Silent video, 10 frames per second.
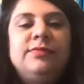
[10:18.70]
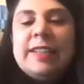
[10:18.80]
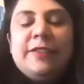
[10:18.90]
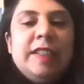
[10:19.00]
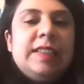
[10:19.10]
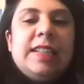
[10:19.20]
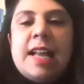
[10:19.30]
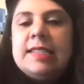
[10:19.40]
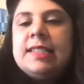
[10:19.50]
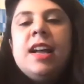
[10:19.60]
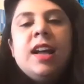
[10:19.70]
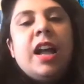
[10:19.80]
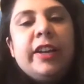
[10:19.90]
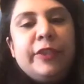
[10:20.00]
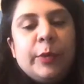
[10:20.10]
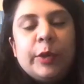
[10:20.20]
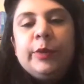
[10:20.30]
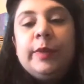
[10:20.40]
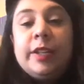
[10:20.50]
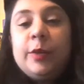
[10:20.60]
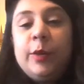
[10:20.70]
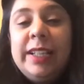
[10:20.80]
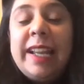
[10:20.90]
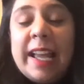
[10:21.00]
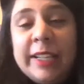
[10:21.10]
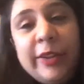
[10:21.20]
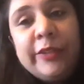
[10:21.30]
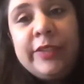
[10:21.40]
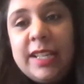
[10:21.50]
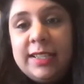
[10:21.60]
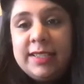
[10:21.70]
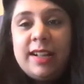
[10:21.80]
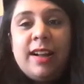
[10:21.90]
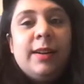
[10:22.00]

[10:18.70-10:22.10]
Definitely, guys. If you want to enroll in any of these